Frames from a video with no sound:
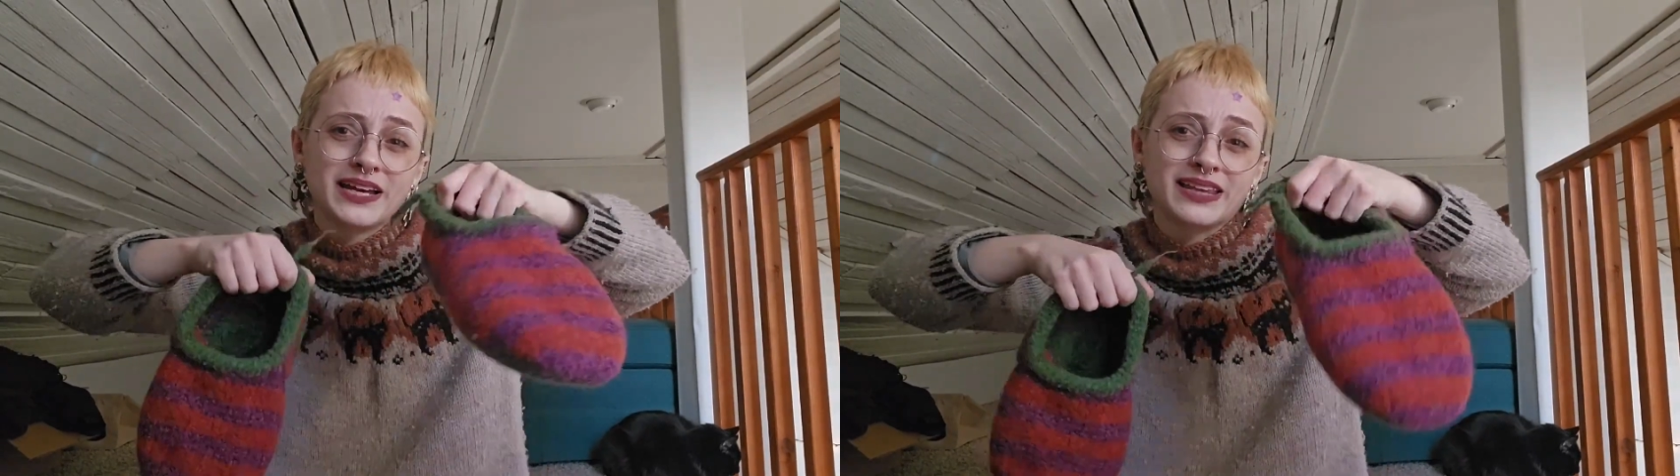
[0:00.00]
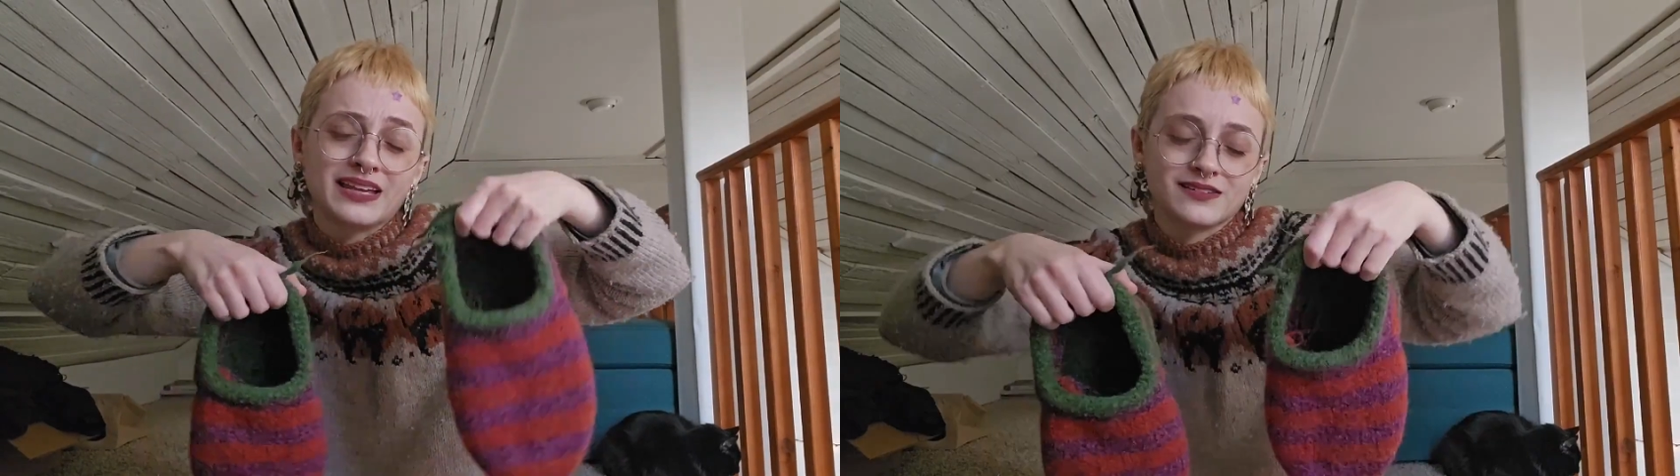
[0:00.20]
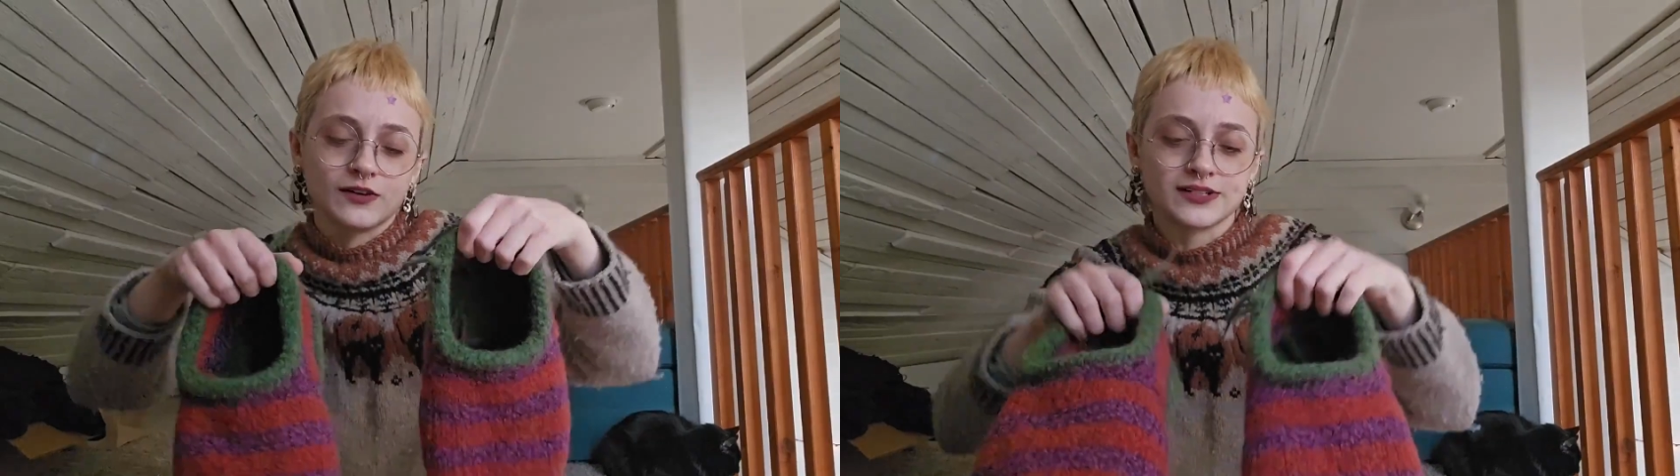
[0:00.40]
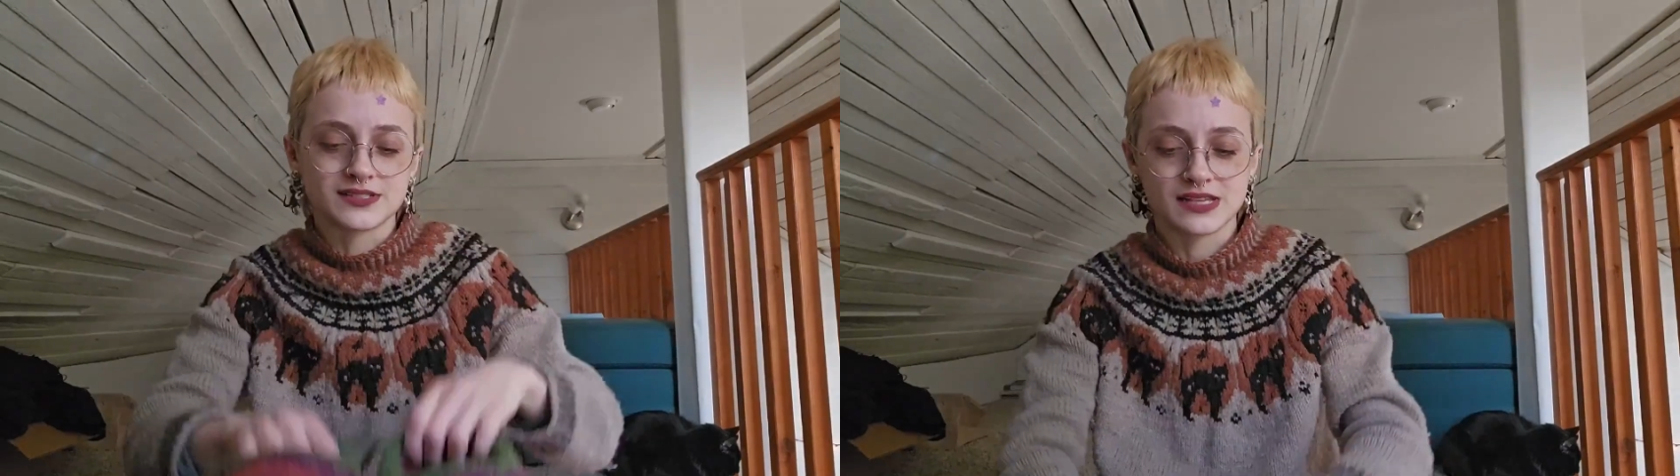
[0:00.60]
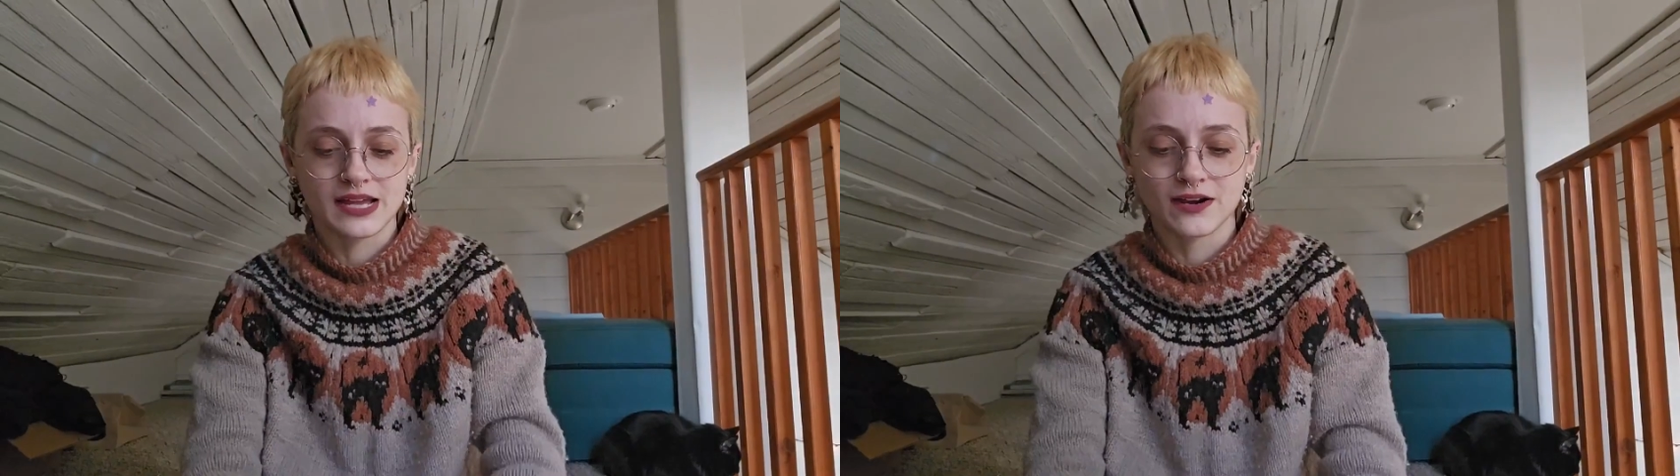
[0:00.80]
think as long
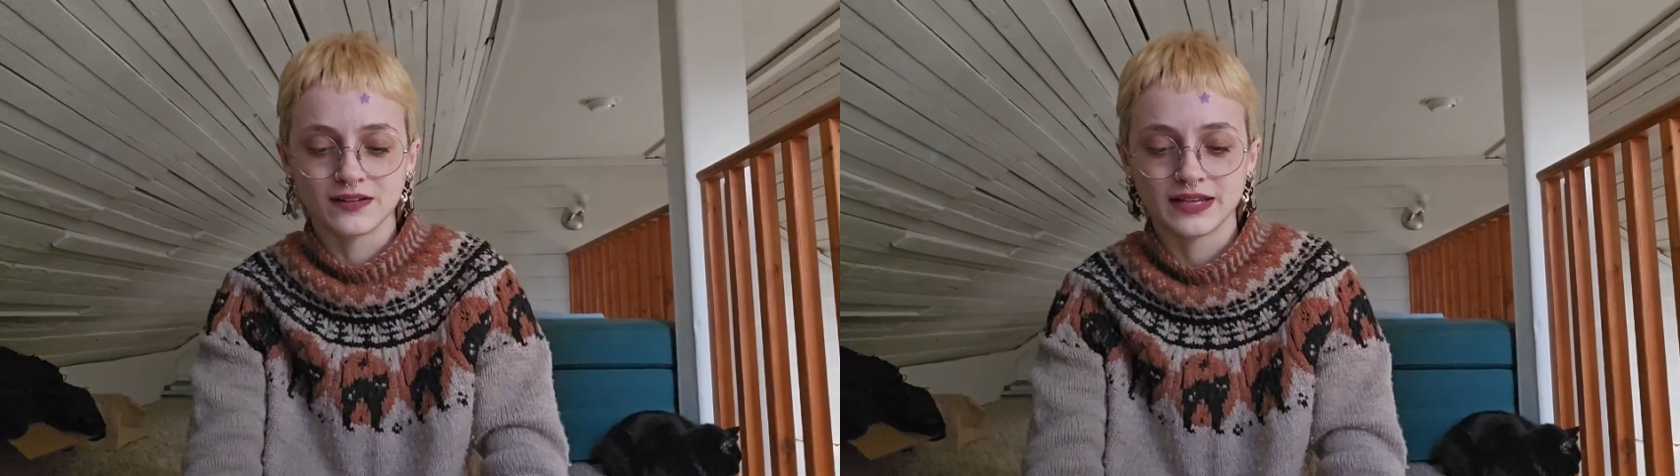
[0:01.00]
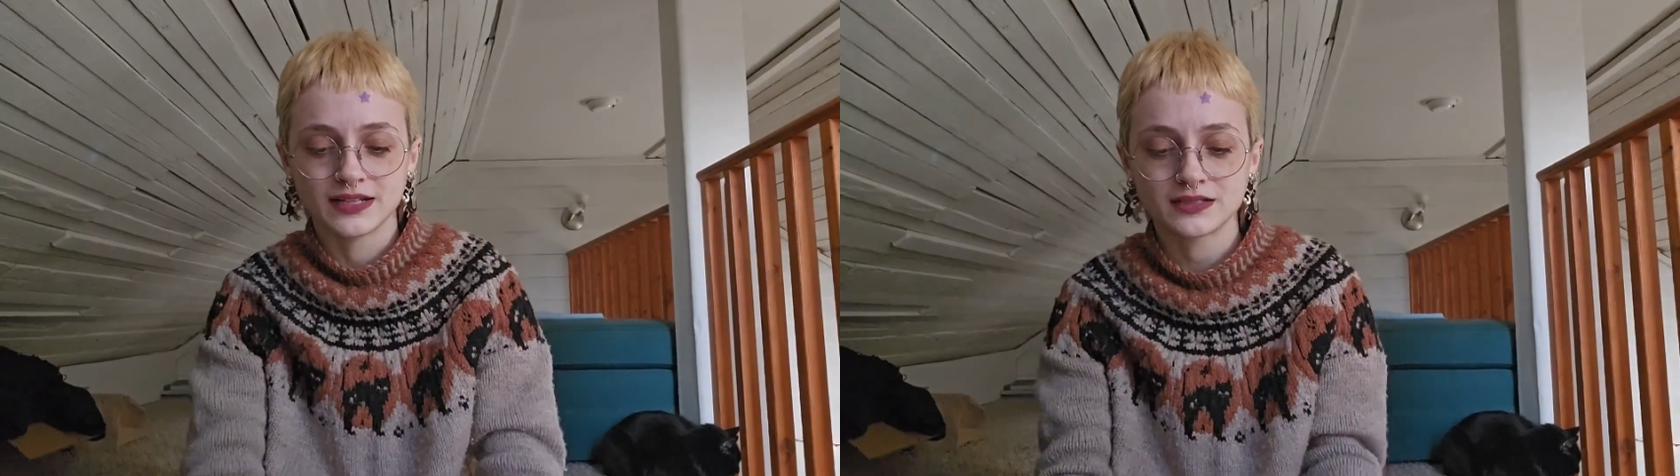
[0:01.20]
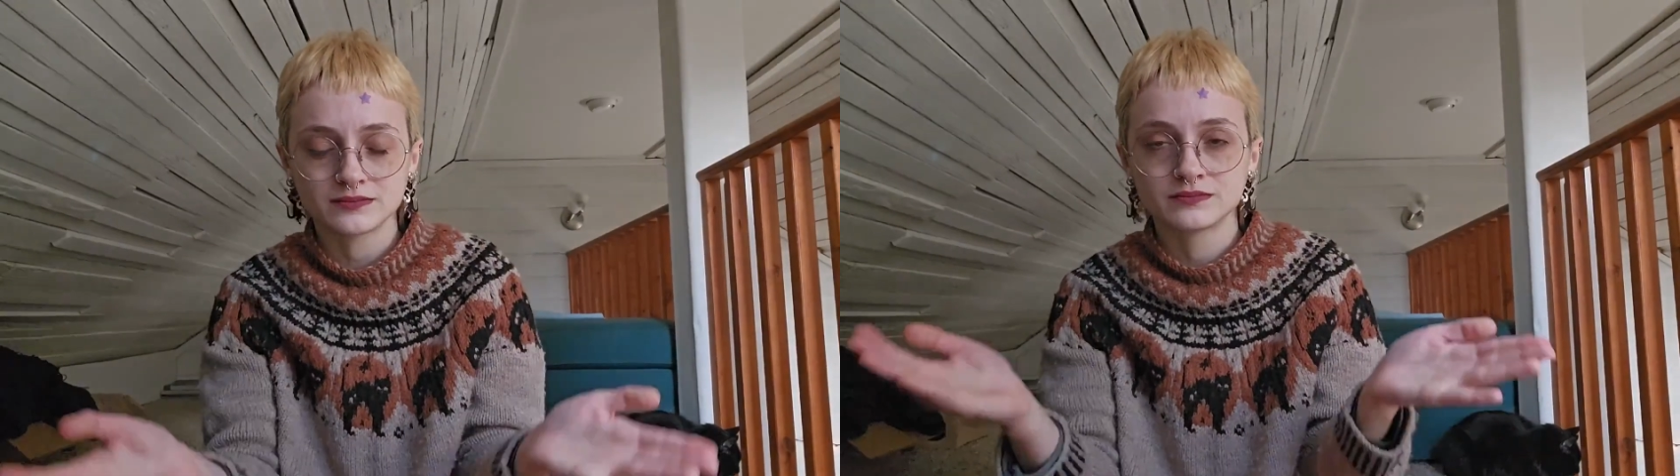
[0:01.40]
as they are like